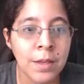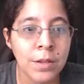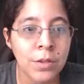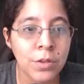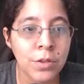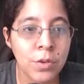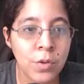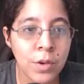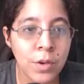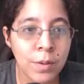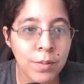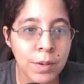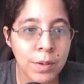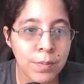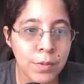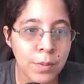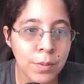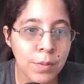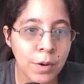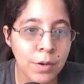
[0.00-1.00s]
You can be
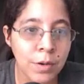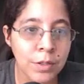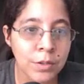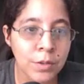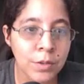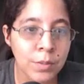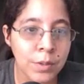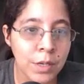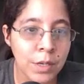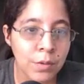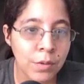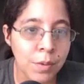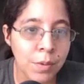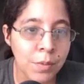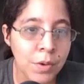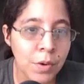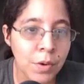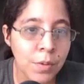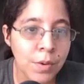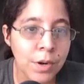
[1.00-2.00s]
promoted to be a
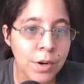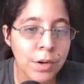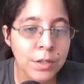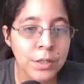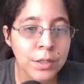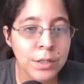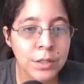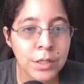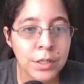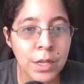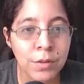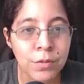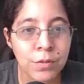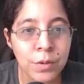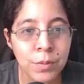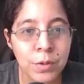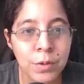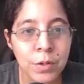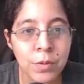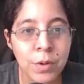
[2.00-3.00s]
reviewer,
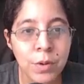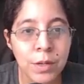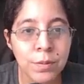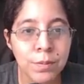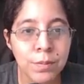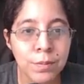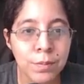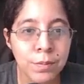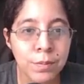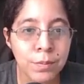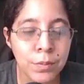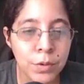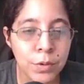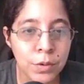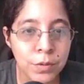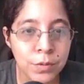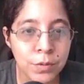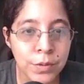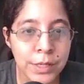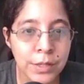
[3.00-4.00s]
self-reviewer,
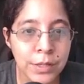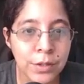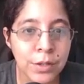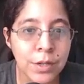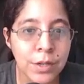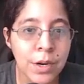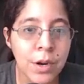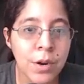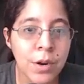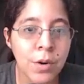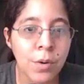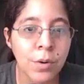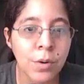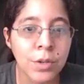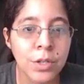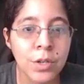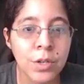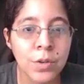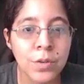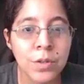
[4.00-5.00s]
proofreader, or
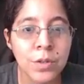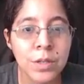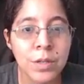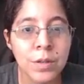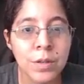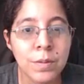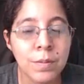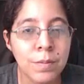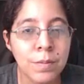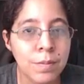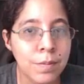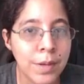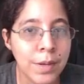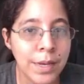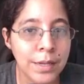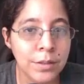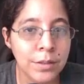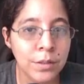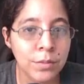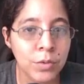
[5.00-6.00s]
QC
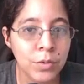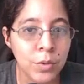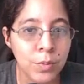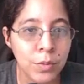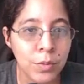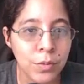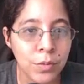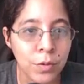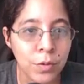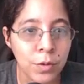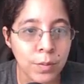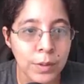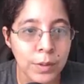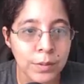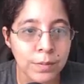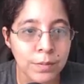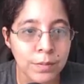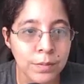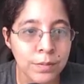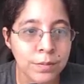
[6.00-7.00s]
based on your performance.
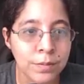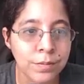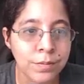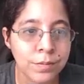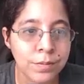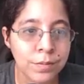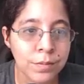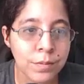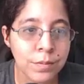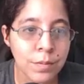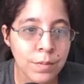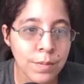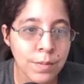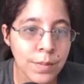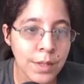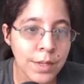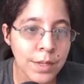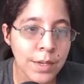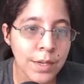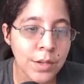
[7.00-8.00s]

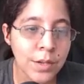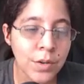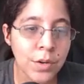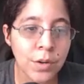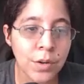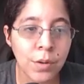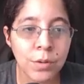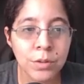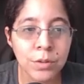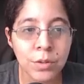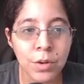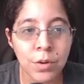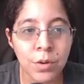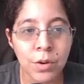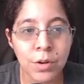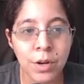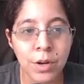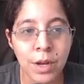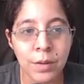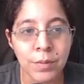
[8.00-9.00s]
Okay, you're also
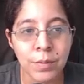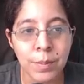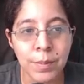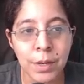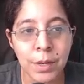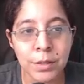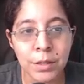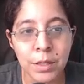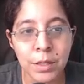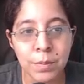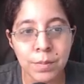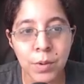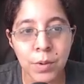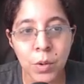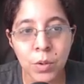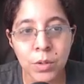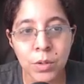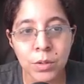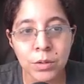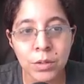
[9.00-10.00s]
going to have a monthly
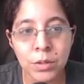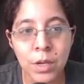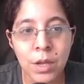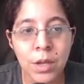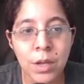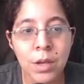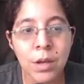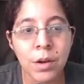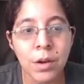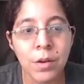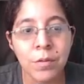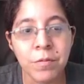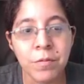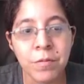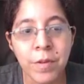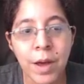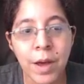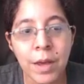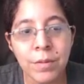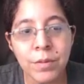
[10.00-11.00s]
bonus of
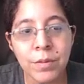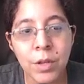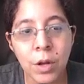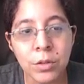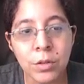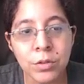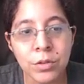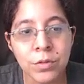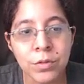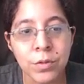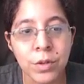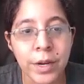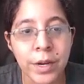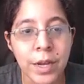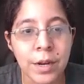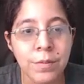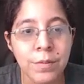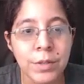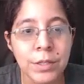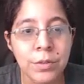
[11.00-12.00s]
$5 for
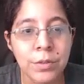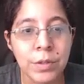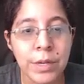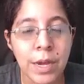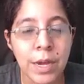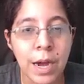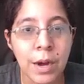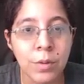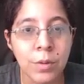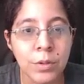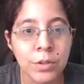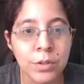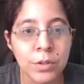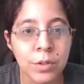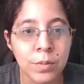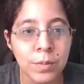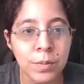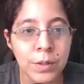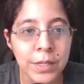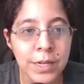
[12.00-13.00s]
every 3 hours
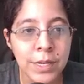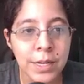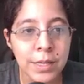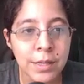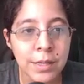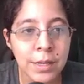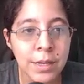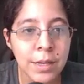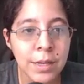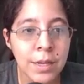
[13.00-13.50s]
completed.